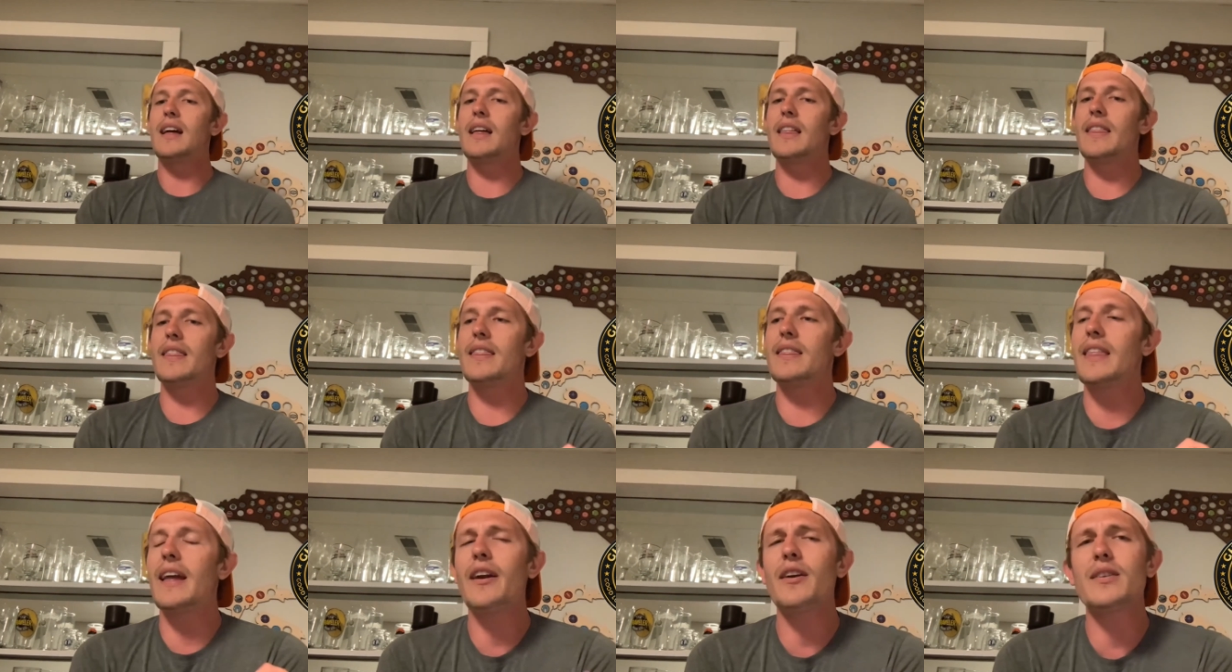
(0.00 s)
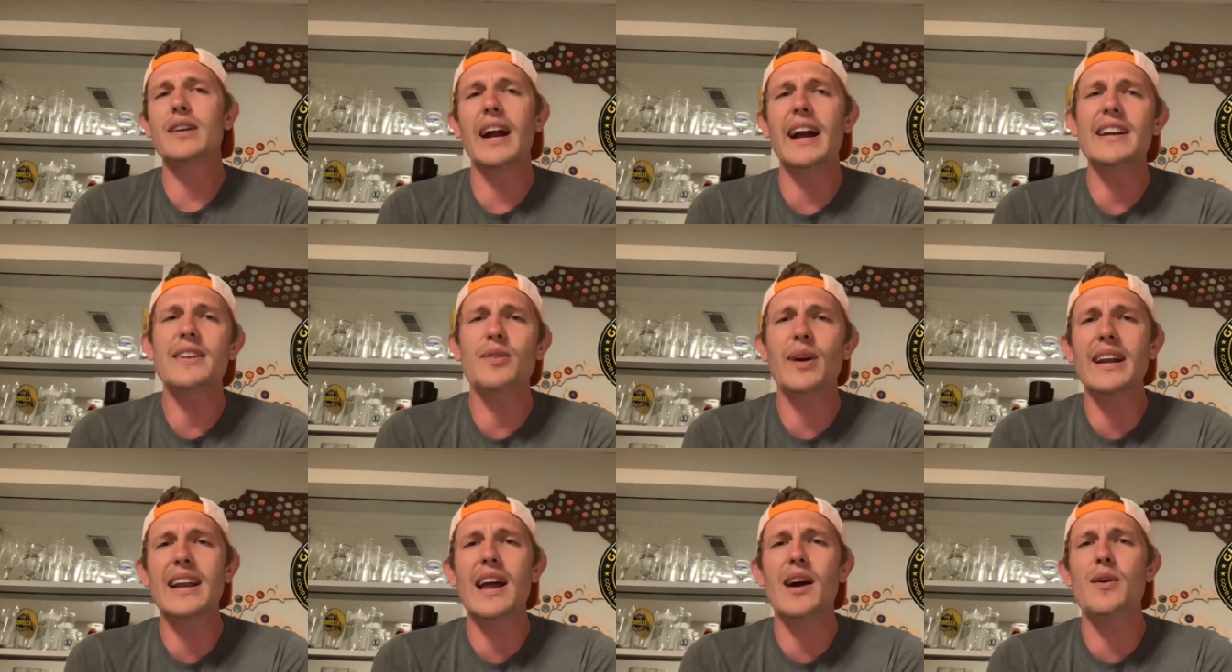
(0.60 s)
They're kind of
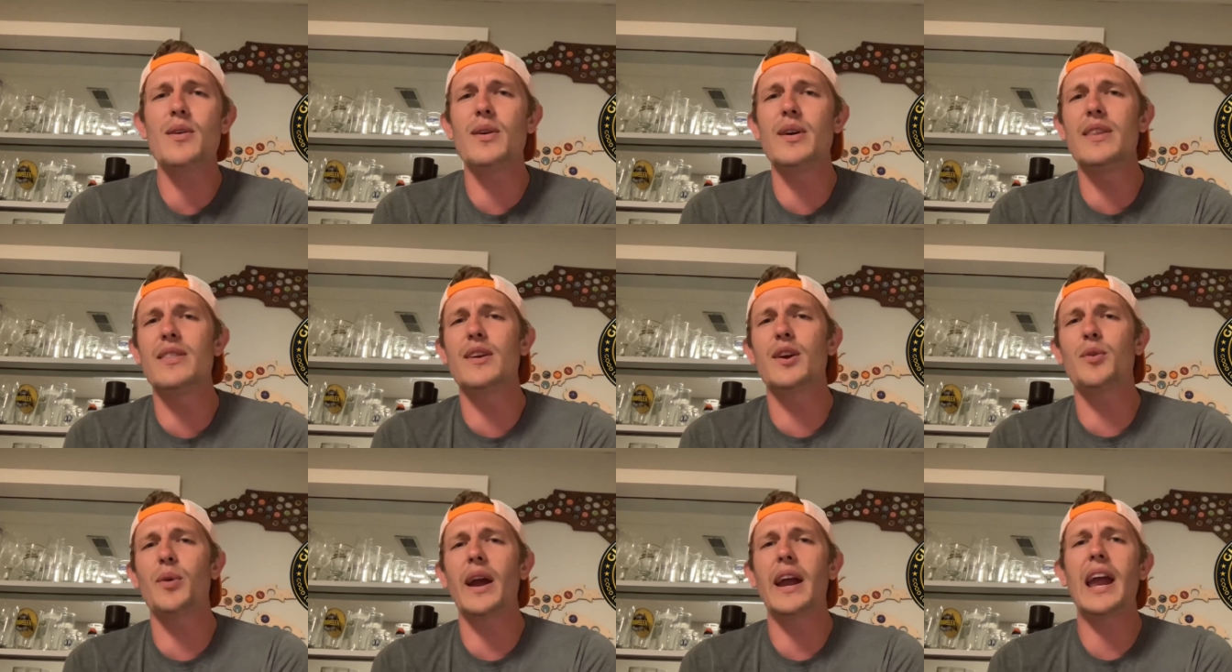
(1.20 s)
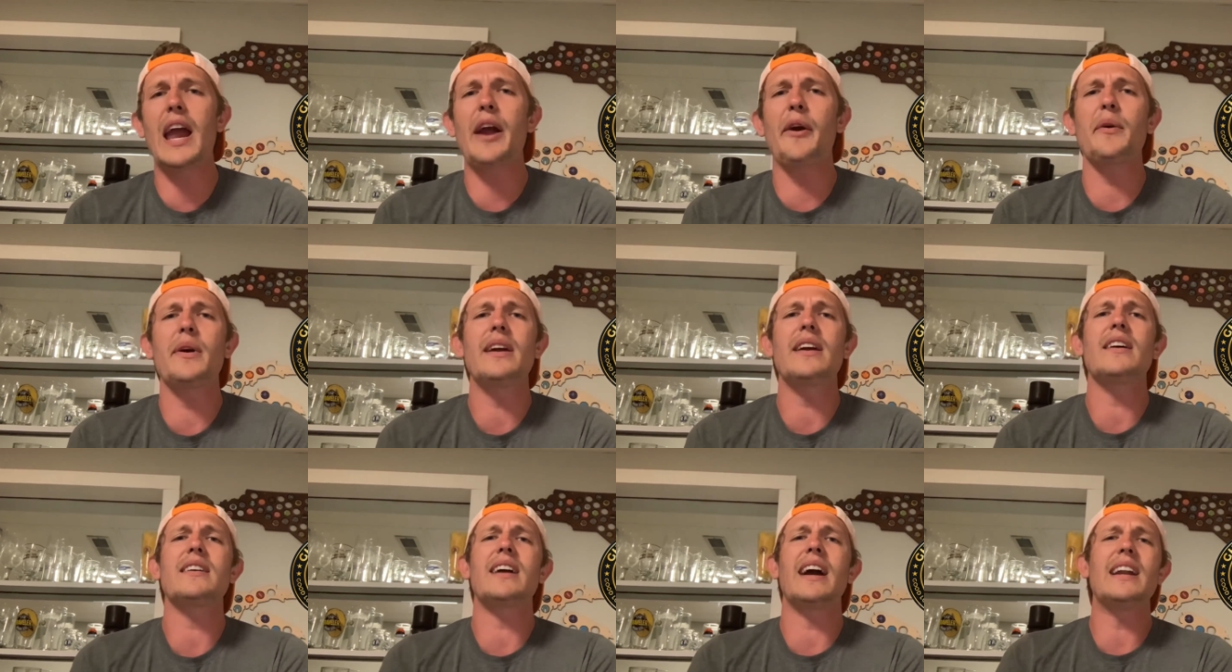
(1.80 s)
right now in the gray
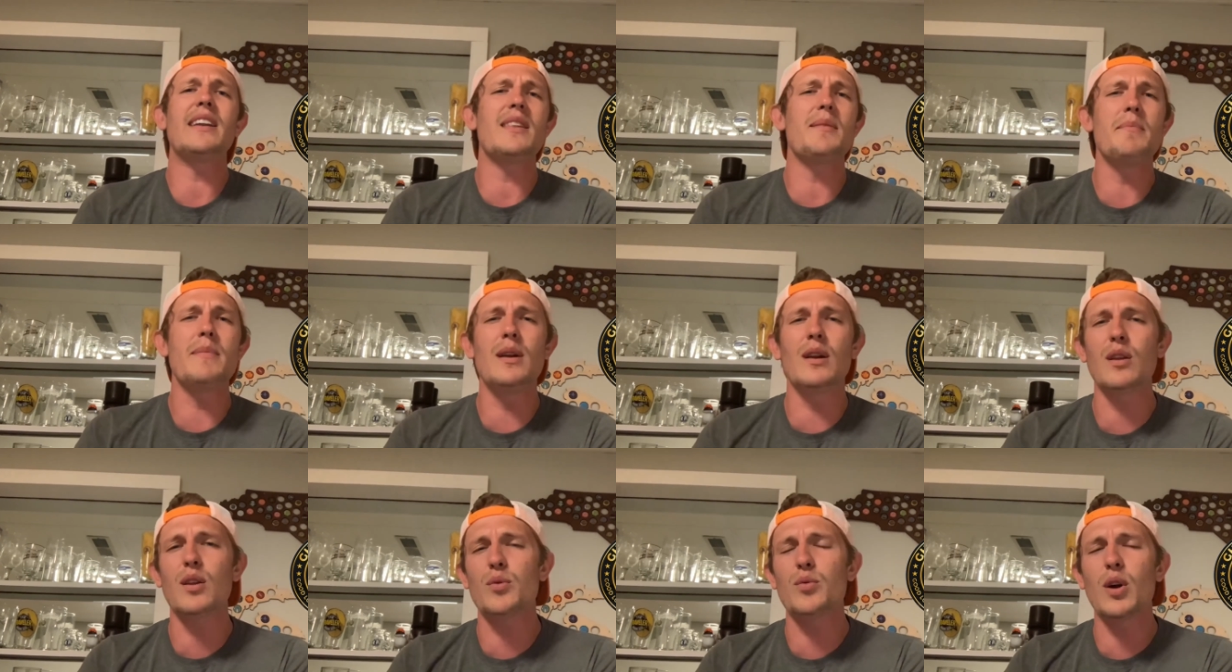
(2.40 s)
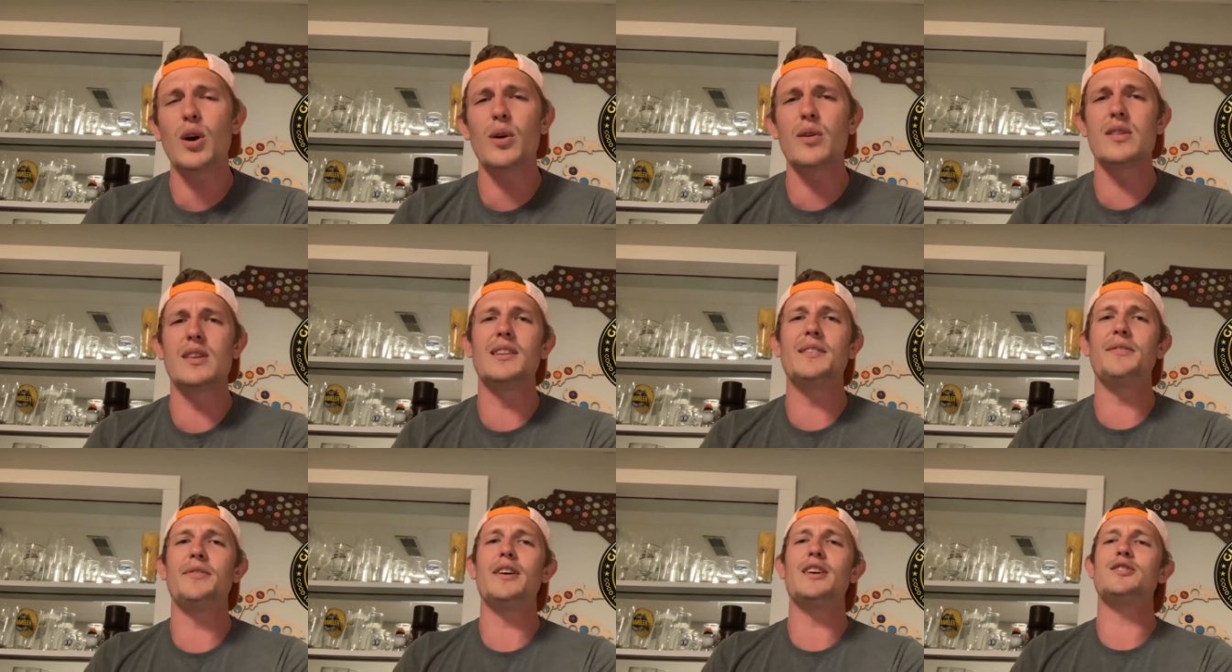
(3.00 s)
area, kind of the middle of the road in the
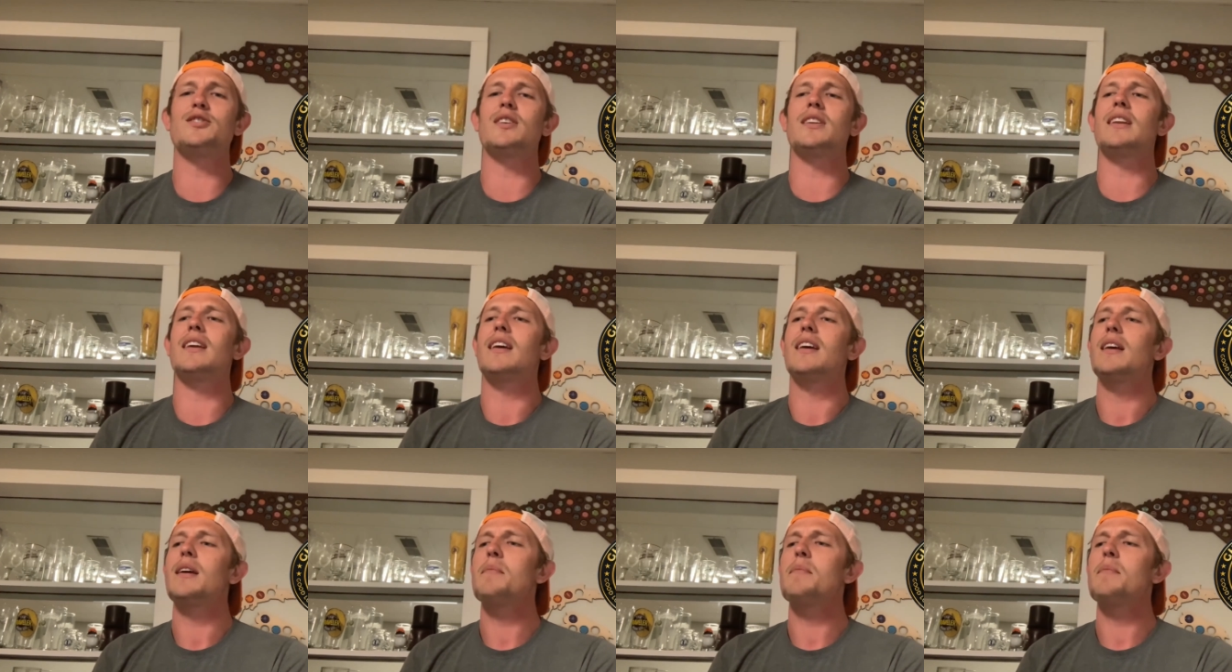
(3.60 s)
division,